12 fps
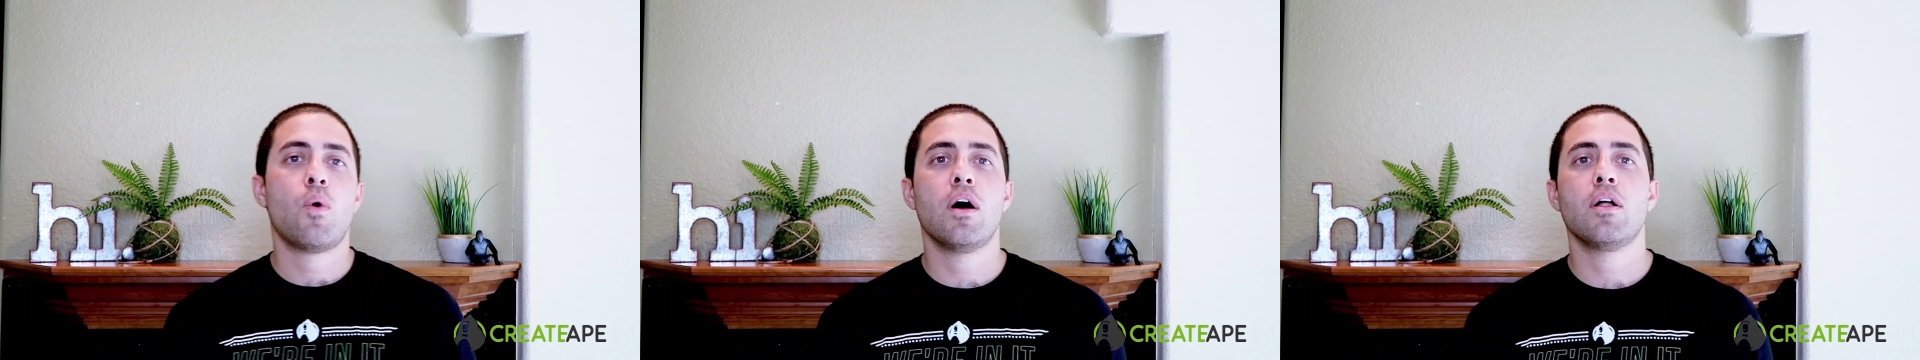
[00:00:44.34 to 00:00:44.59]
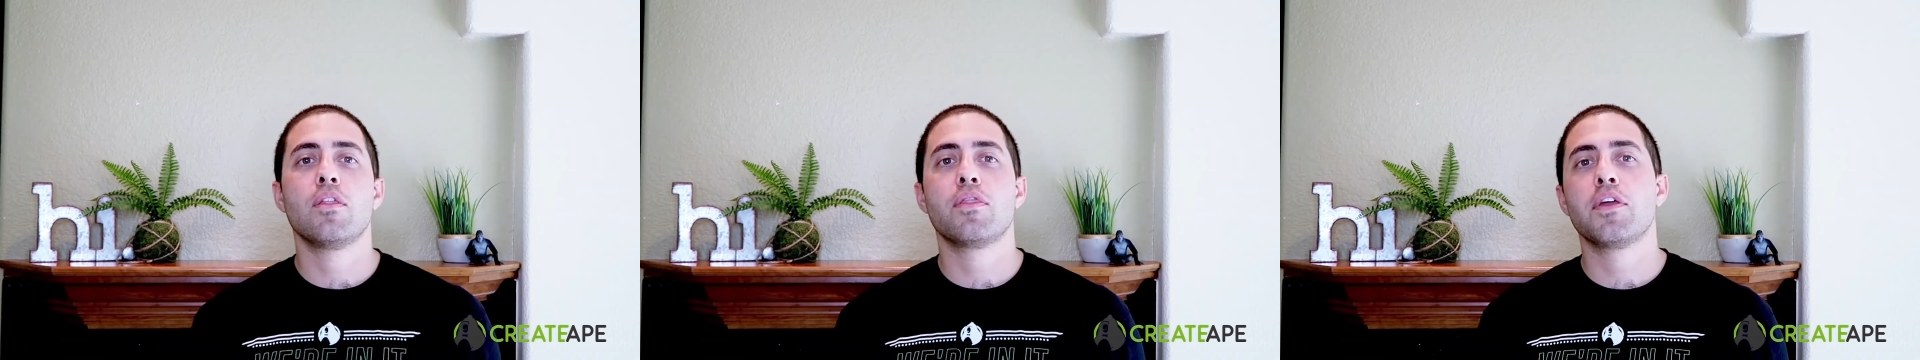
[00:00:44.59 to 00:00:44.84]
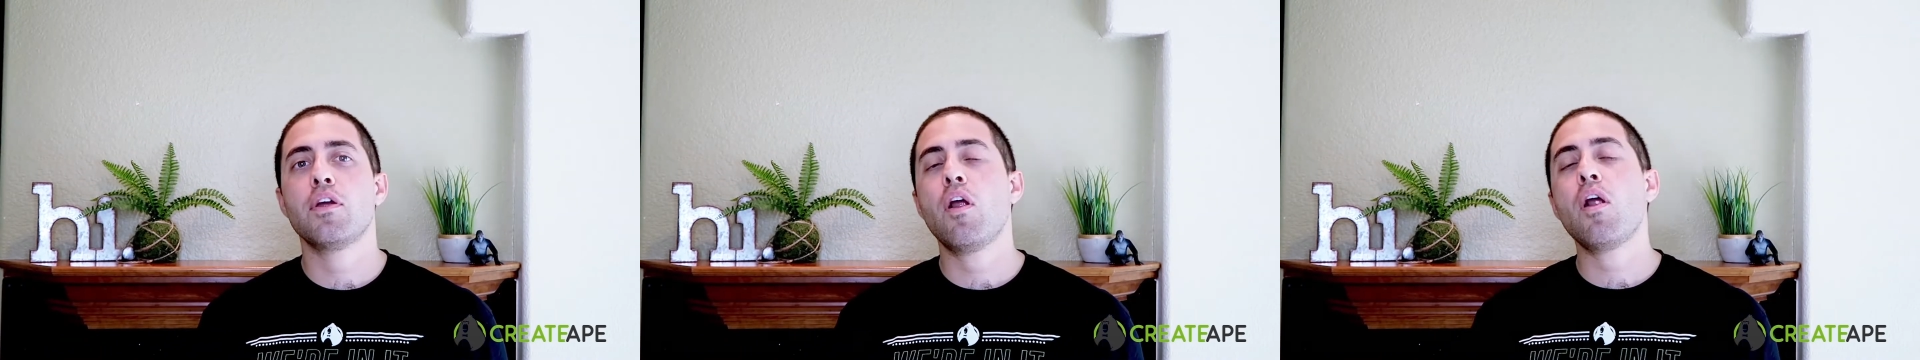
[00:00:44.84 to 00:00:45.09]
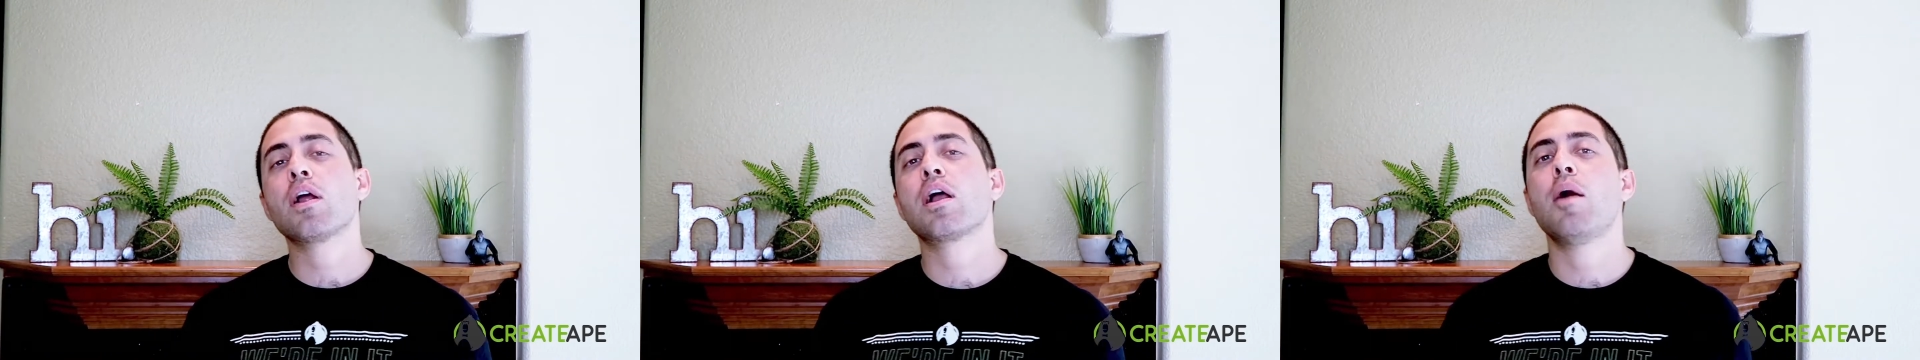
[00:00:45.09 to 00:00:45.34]
Well,
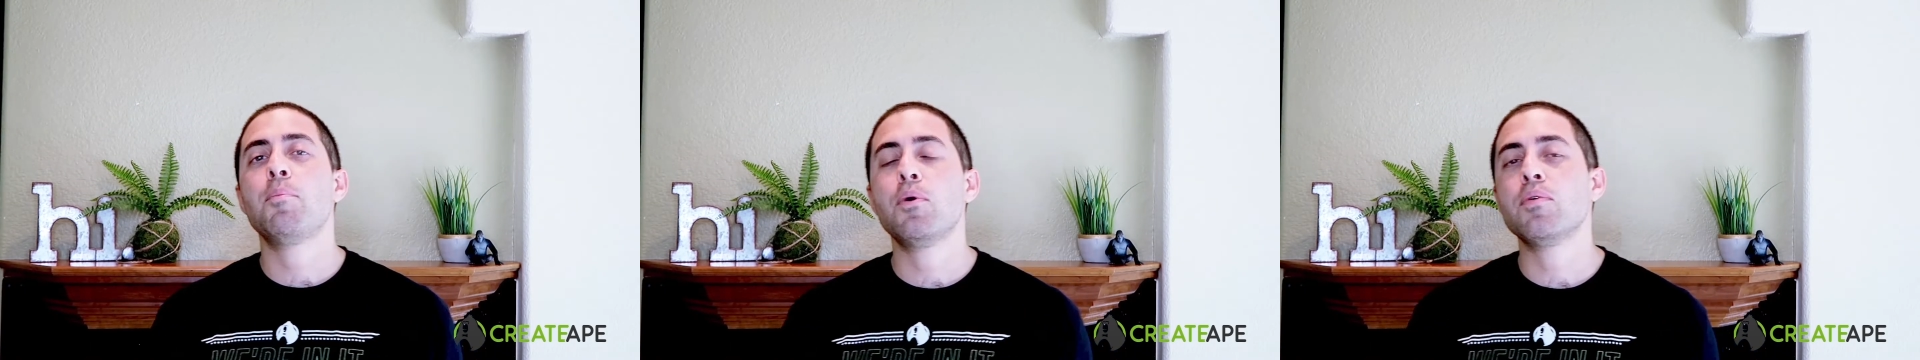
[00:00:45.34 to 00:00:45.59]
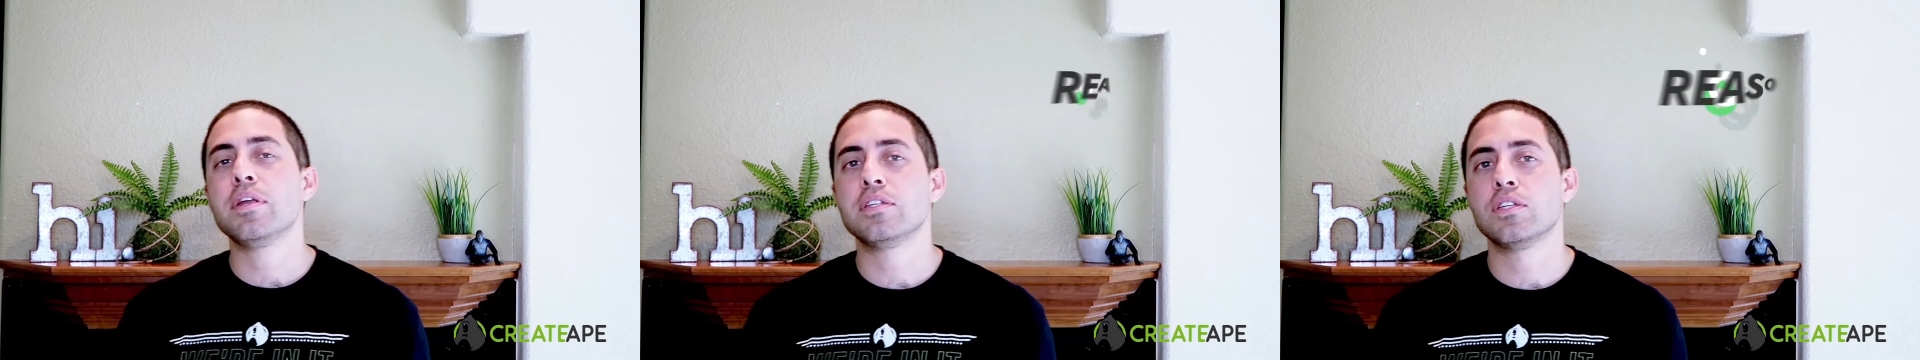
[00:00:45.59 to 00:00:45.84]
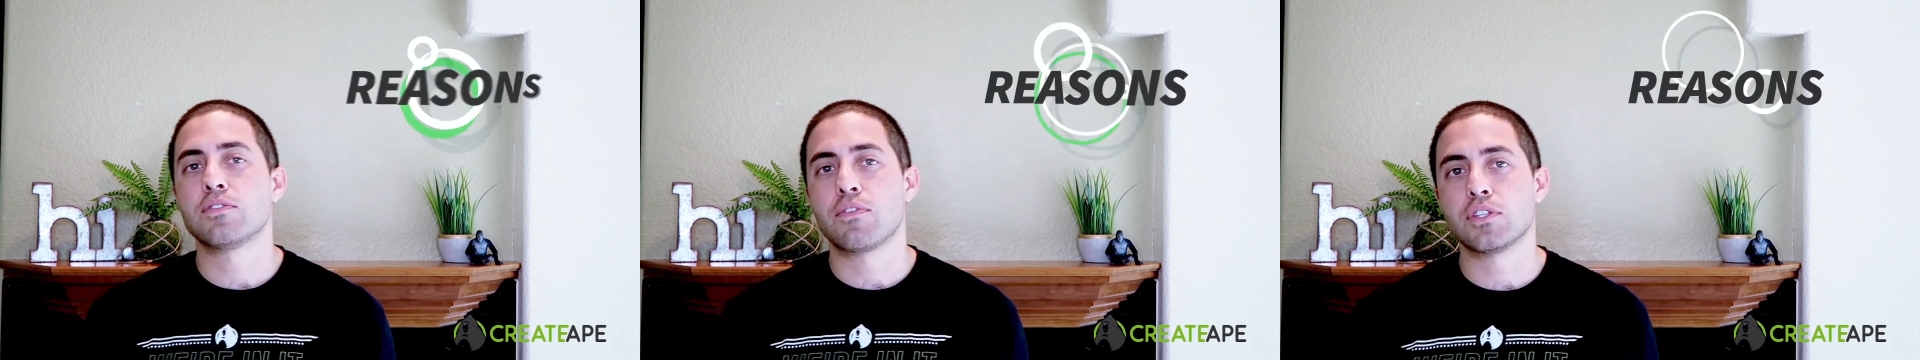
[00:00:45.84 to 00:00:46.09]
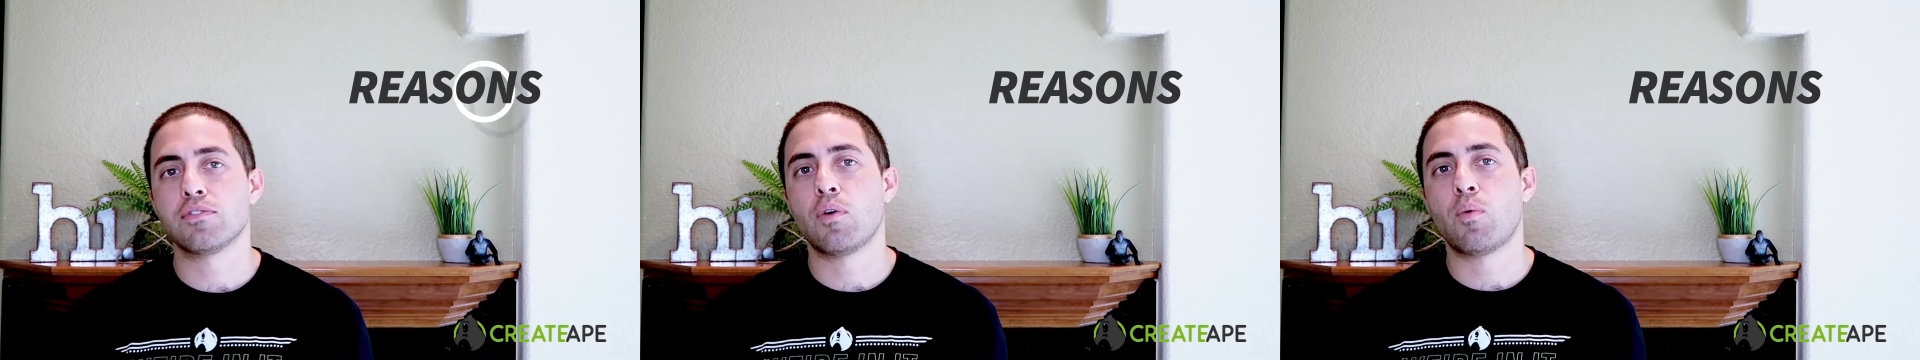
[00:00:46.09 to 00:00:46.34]
there are a couple reasons,
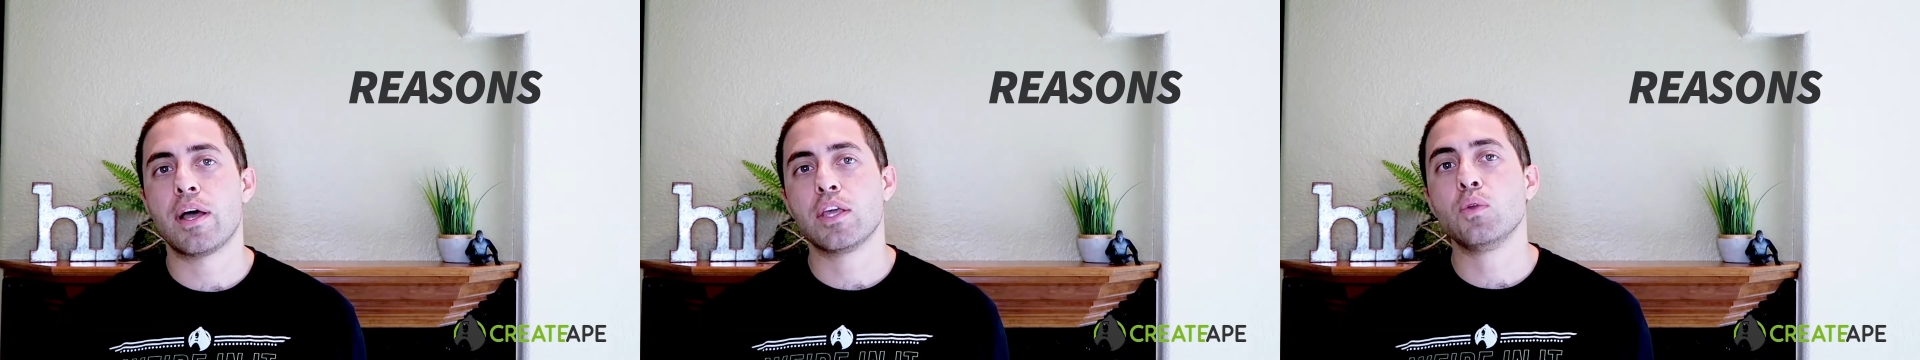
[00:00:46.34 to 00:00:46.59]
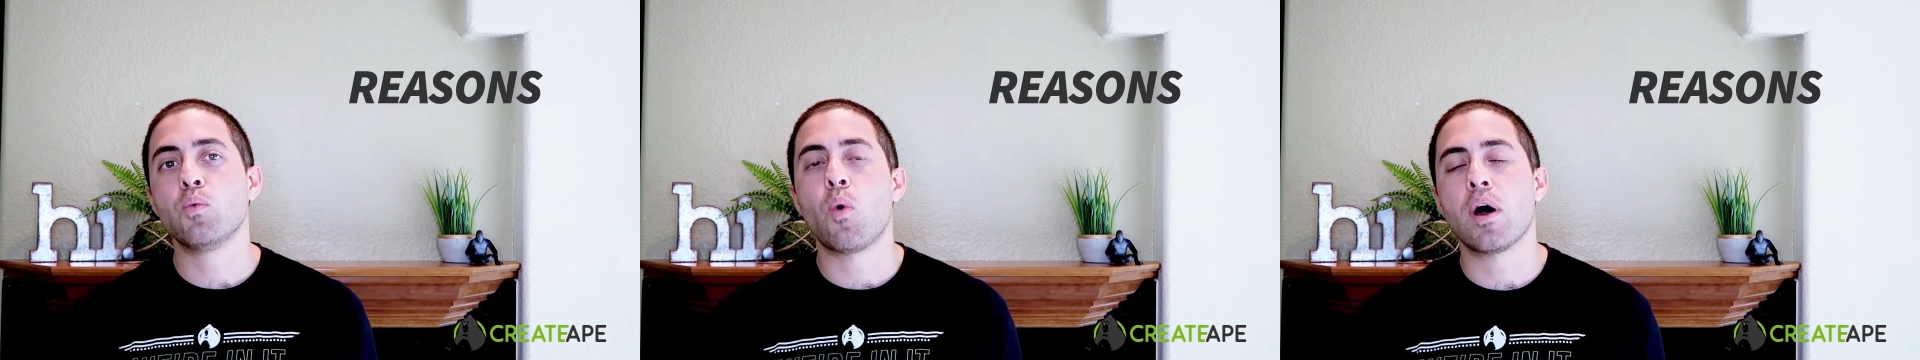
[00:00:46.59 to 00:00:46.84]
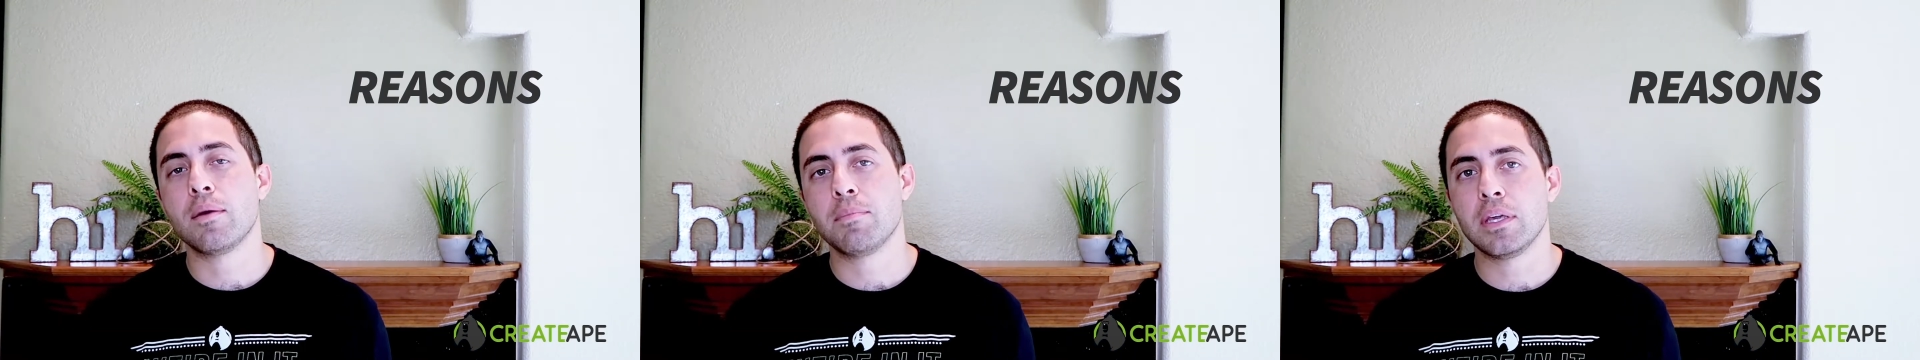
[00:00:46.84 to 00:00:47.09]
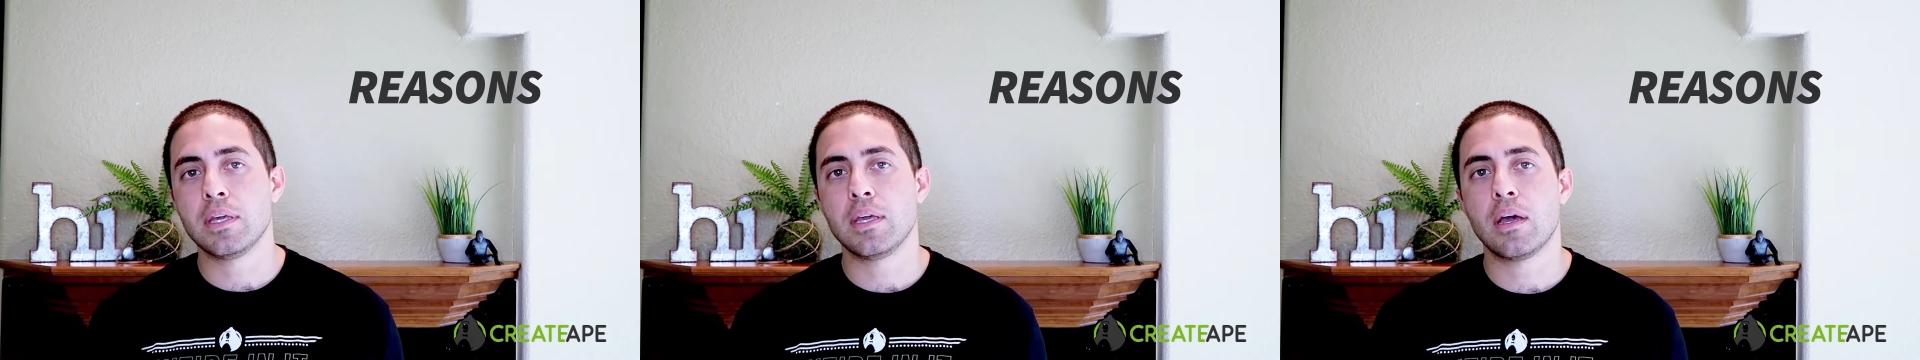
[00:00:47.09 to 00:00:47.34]
first of all, why you'd want to
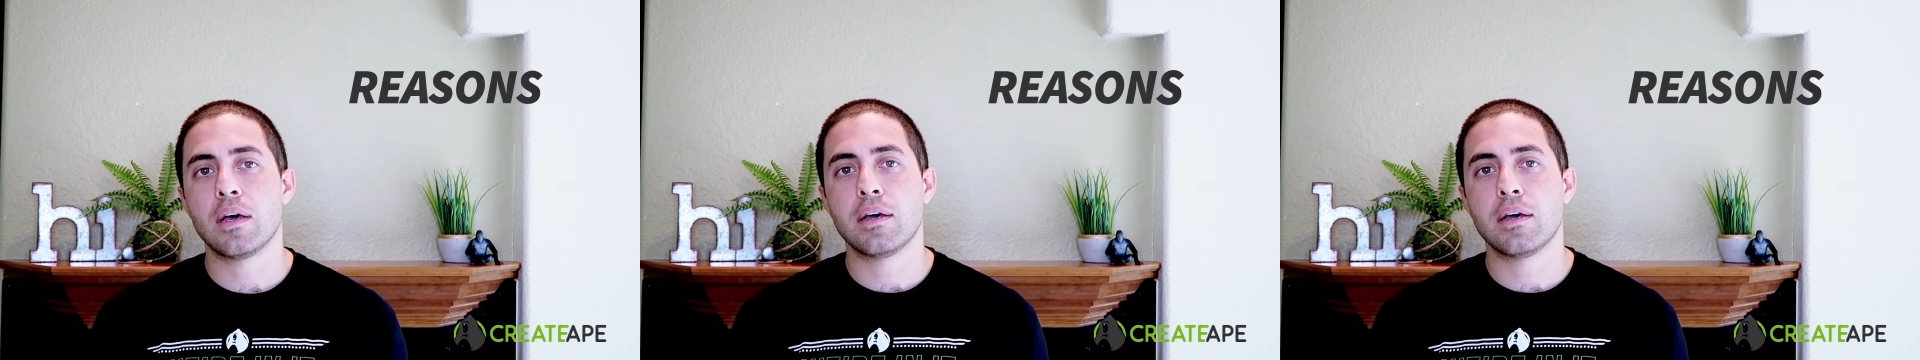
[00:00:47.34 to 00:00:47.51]
be,